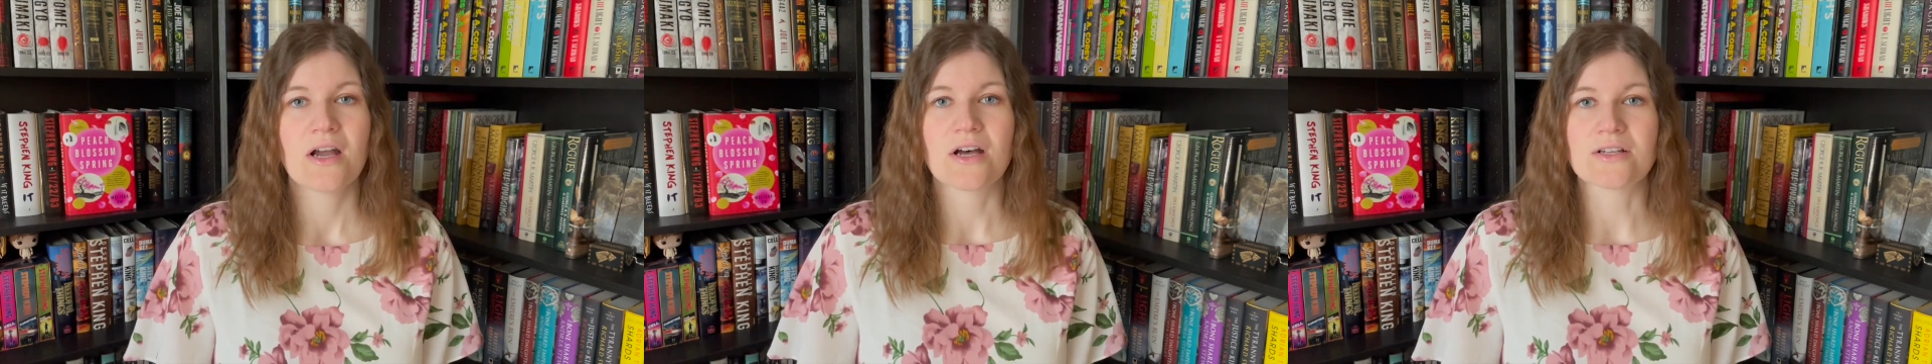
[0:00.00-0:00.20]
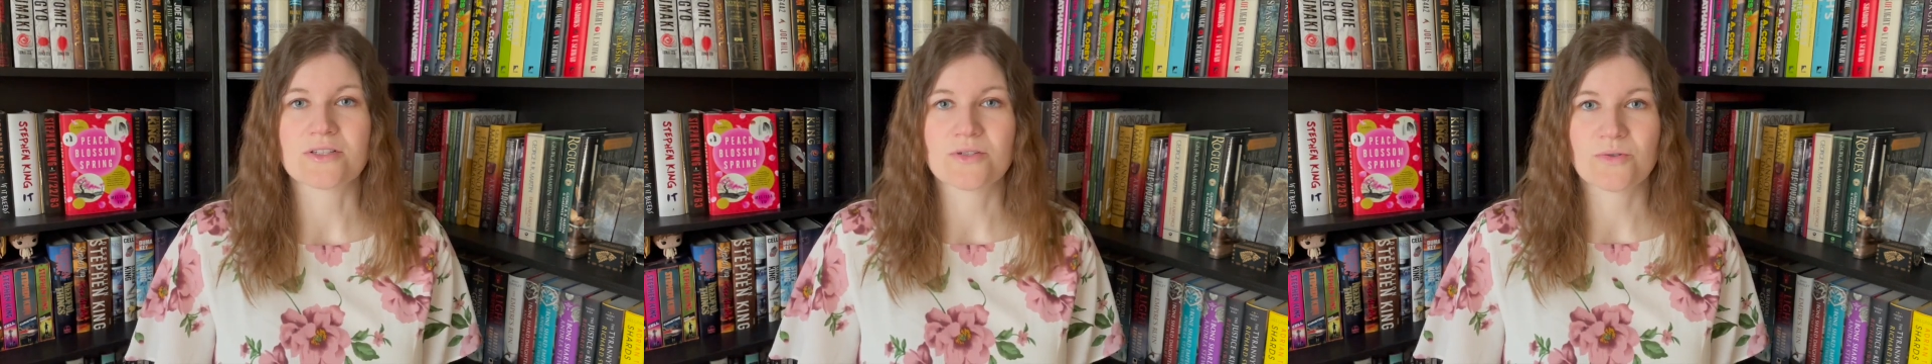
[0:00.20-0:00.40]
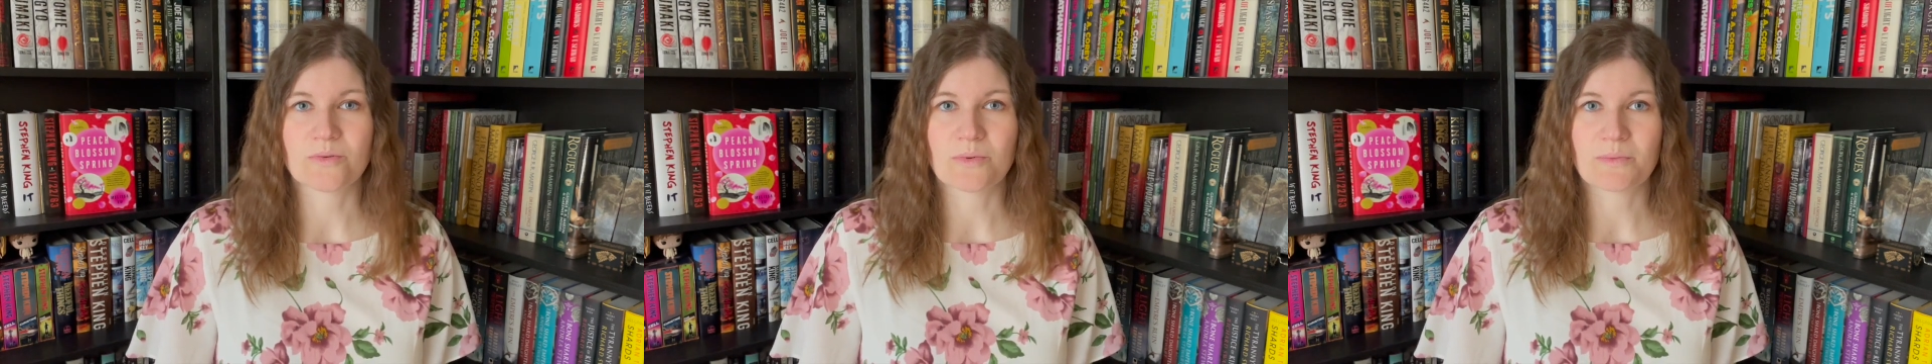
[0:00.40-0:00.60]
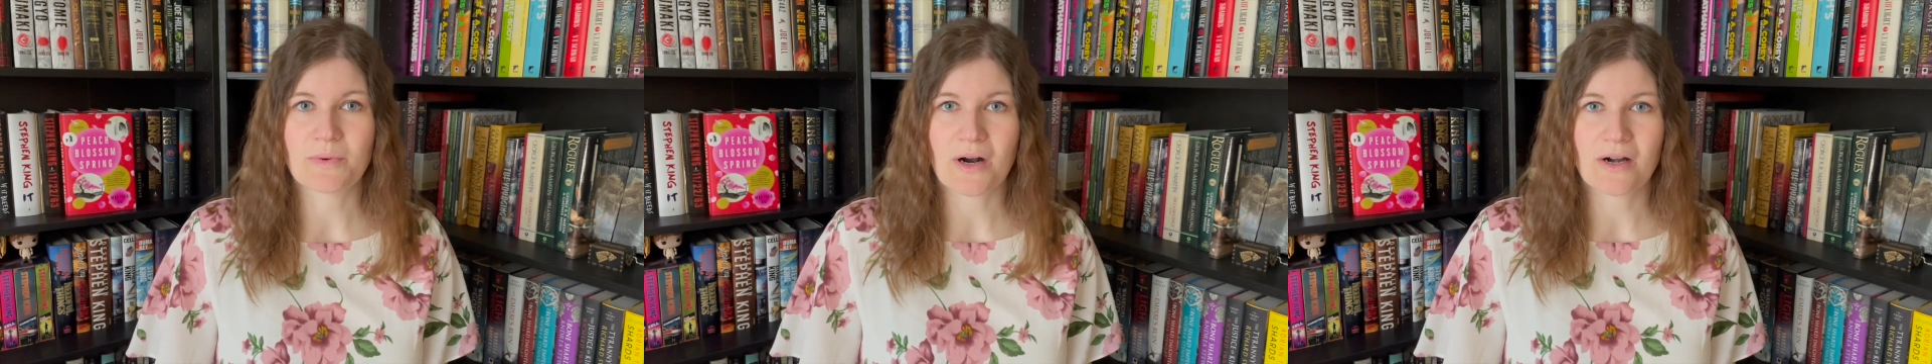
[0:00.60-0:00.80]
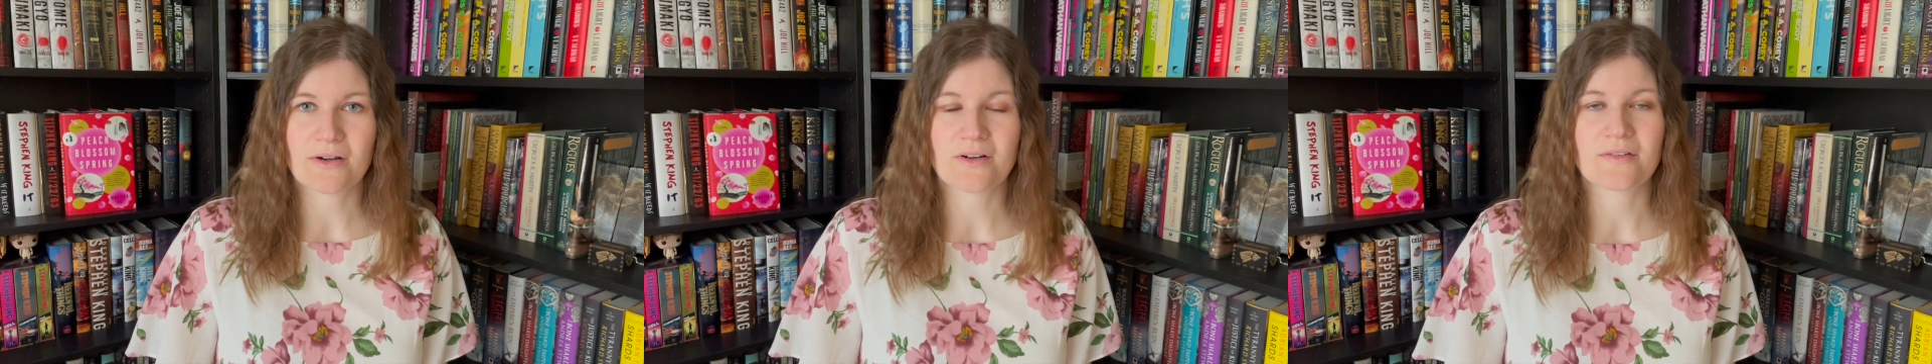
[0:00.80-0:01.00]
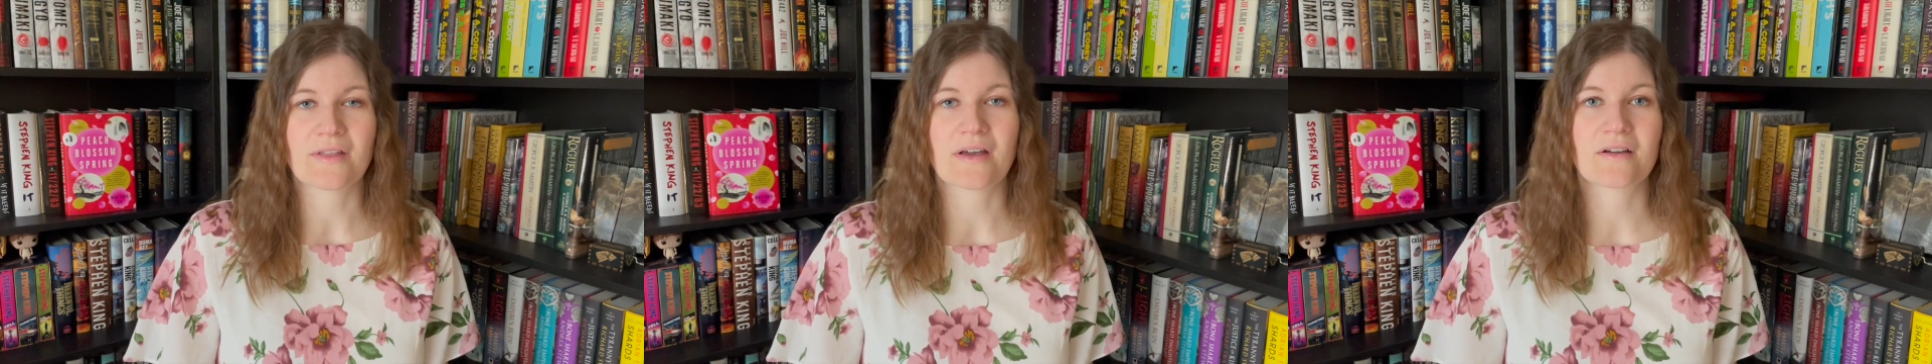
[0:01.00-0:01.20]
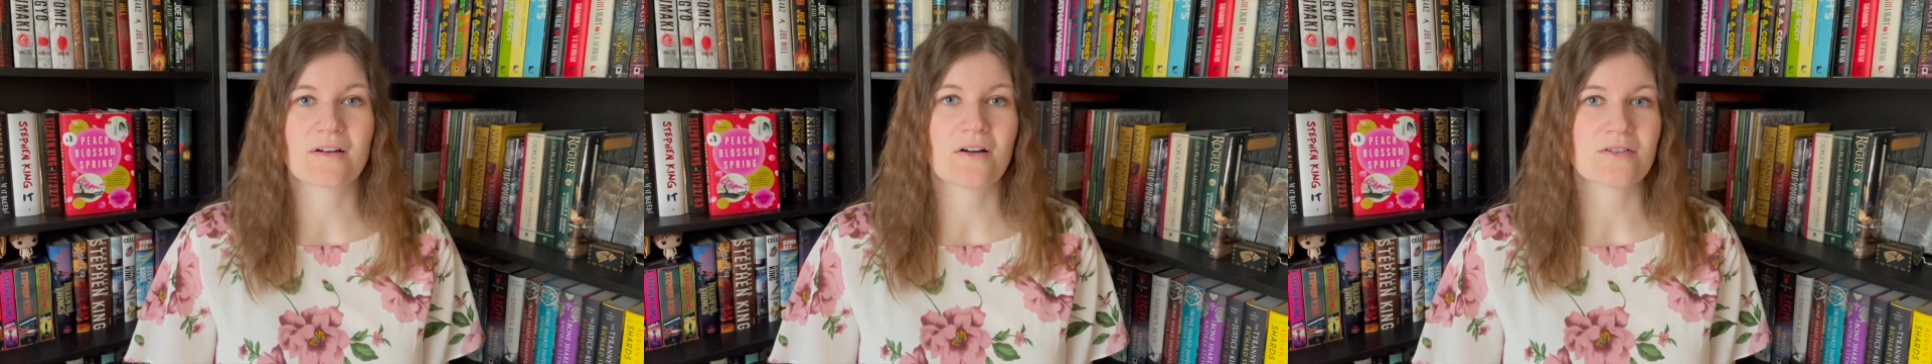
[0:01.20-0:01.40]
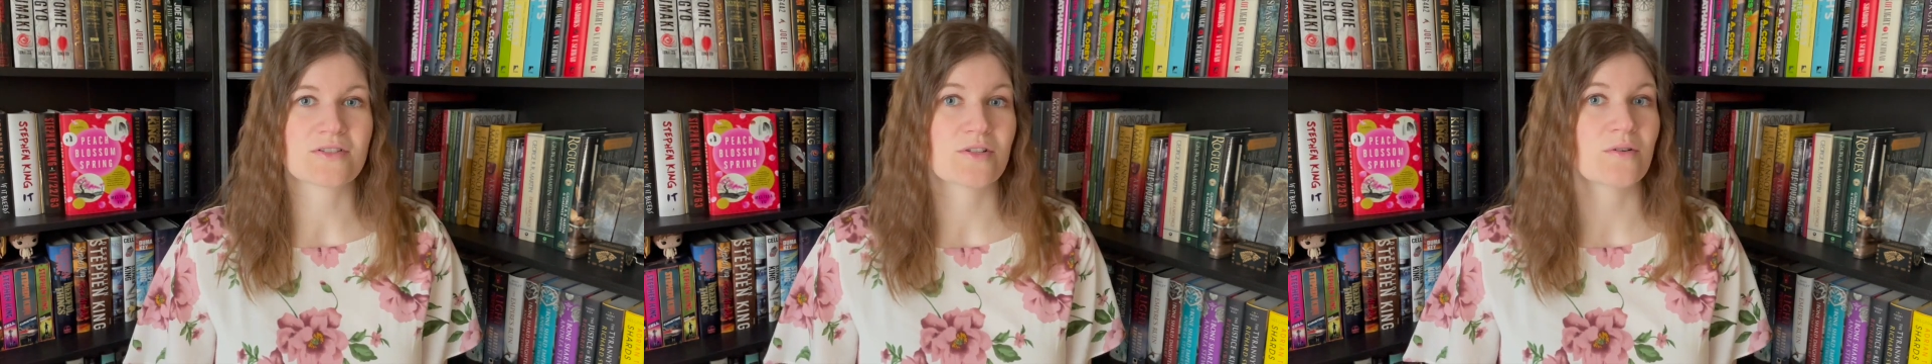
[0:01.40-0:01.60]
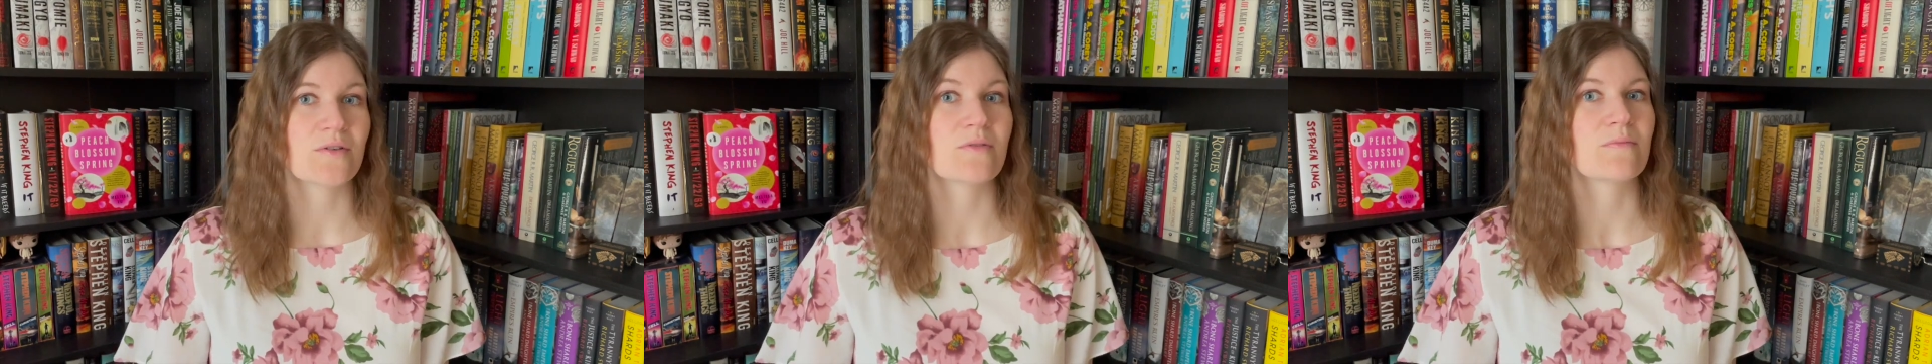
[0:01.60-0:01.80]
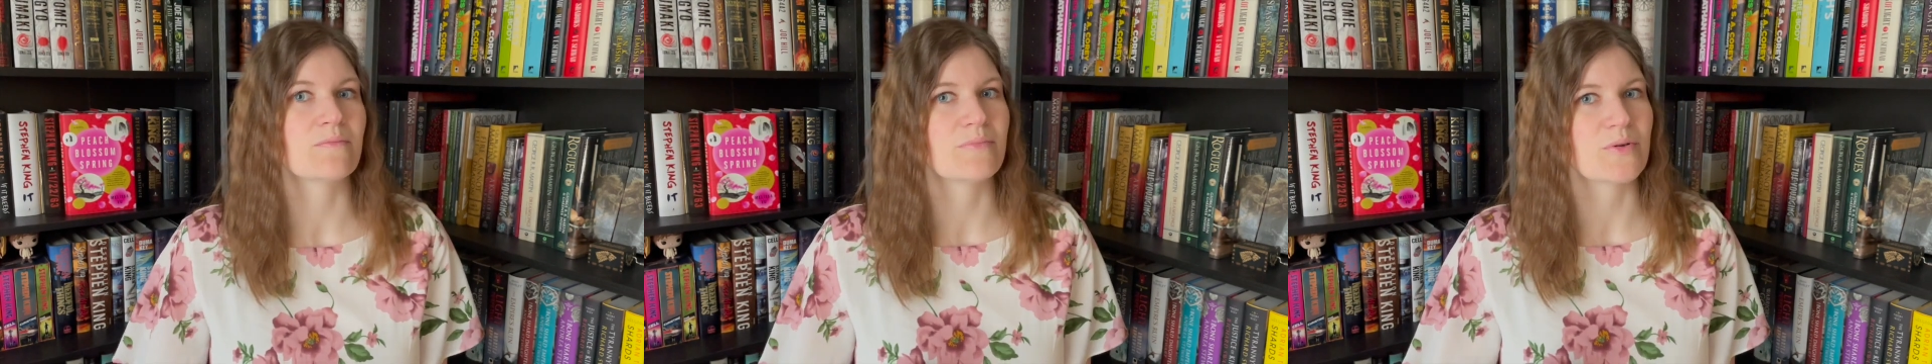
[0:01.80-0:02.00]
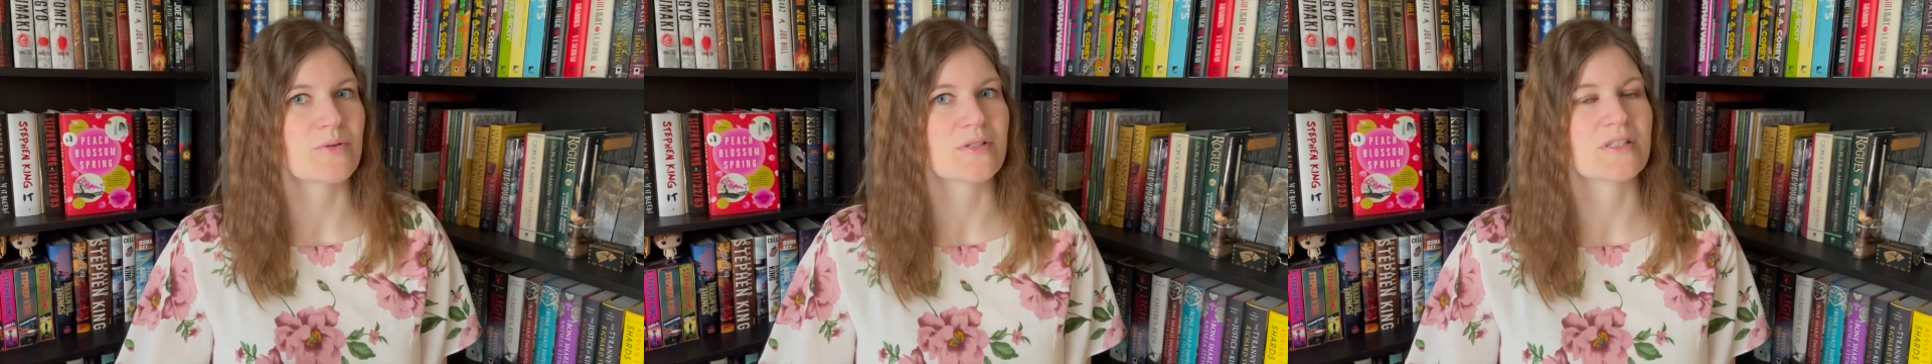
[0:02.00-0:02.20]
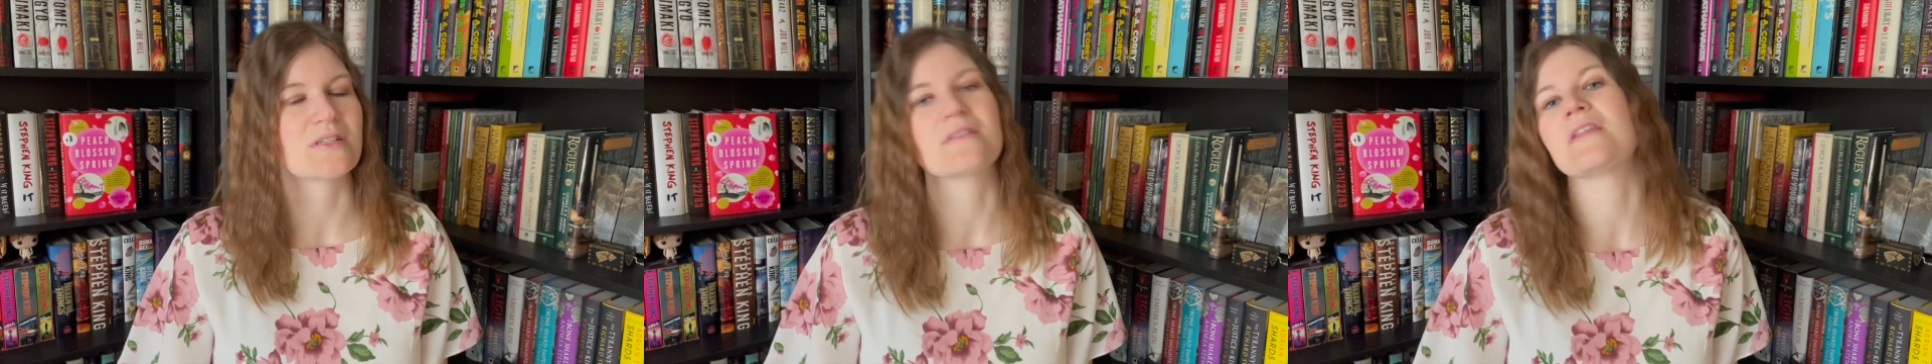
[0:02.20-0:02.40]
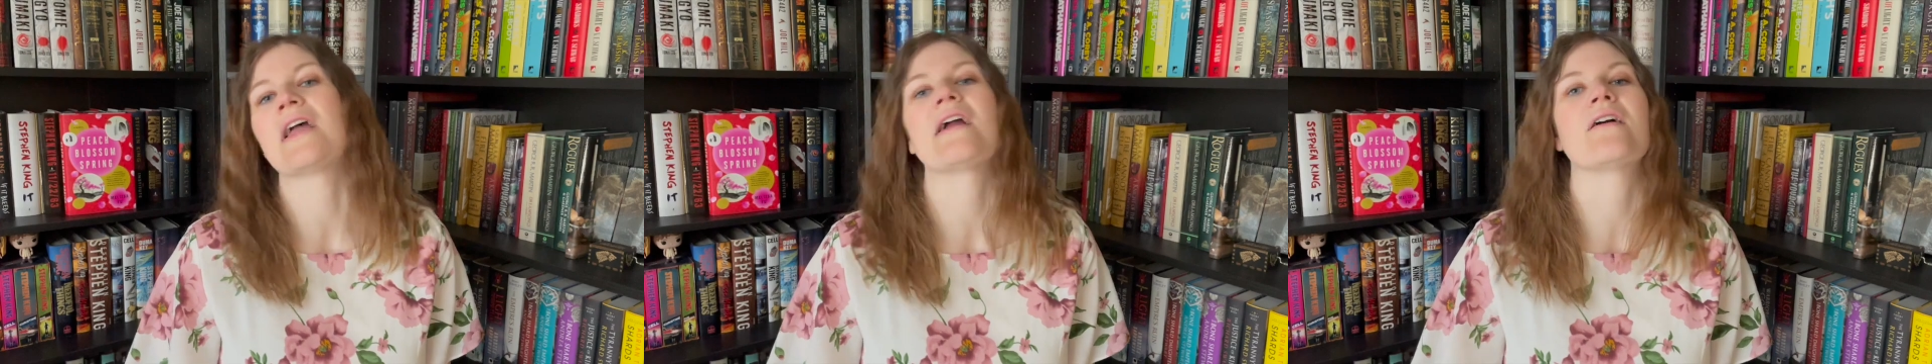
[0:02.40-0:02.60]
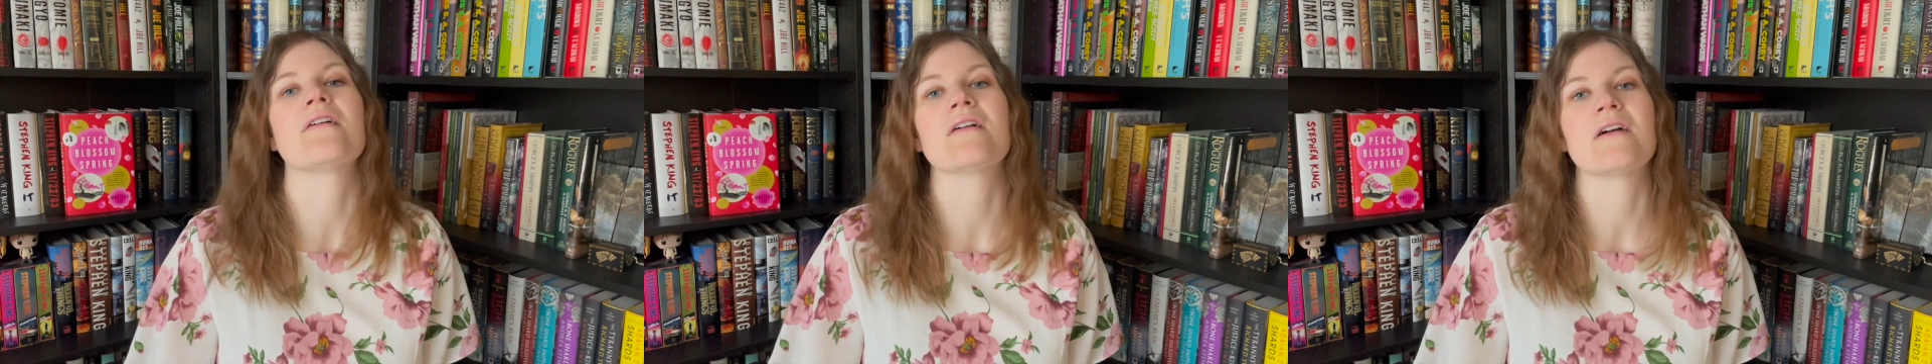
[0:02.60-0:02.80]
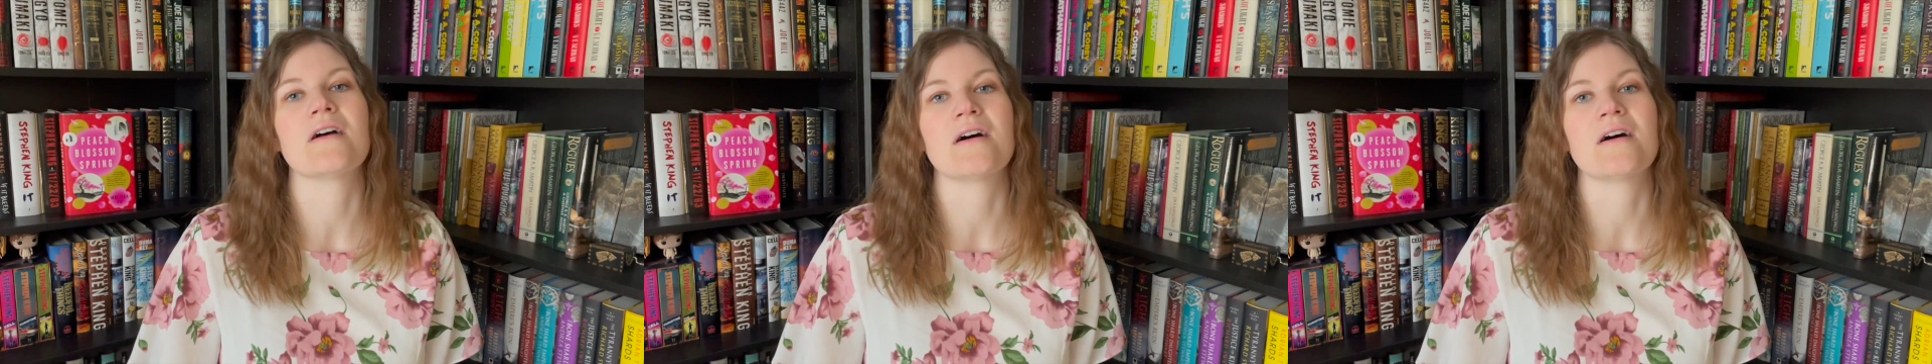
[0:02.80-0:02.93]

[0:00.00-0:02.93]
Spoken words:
a suitable partner that could also boost their